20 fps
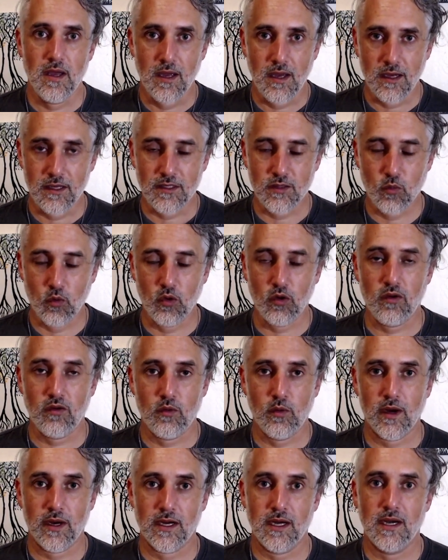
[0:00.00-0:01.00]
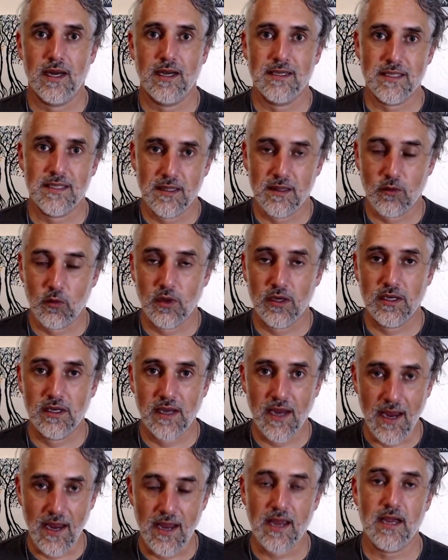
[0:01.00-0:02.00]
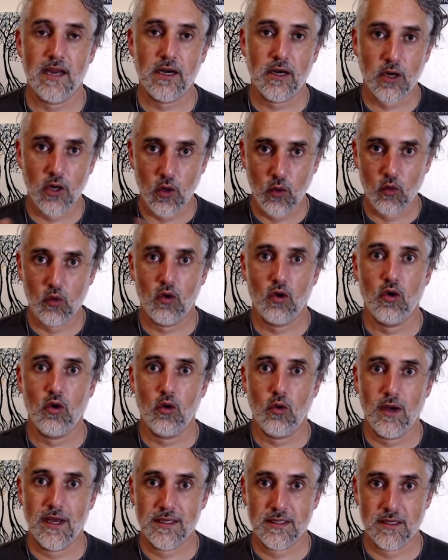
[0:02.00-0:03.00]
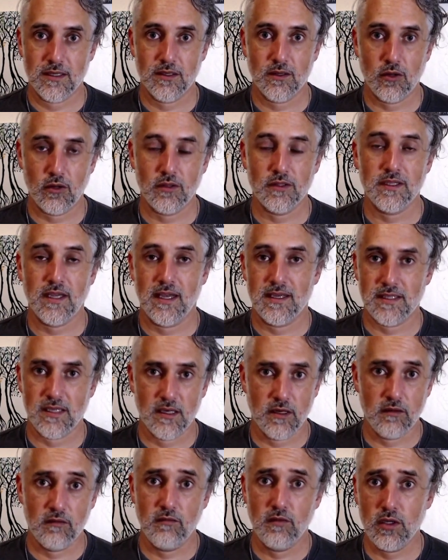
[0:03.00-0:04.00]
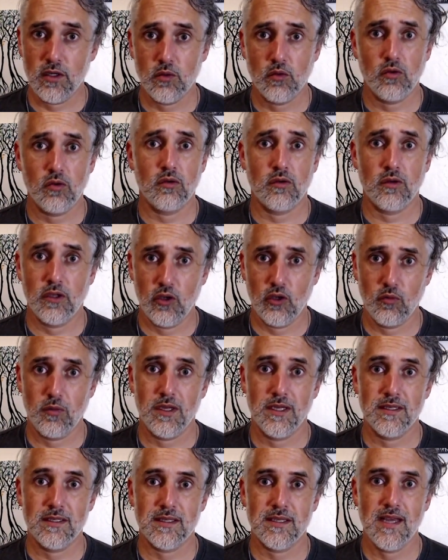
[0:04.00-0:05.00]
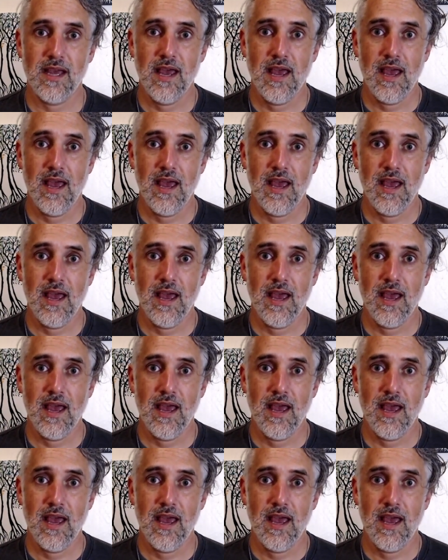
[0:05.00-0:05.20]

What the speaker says: it's worth recognizing that we can grow as adults, as individual humans,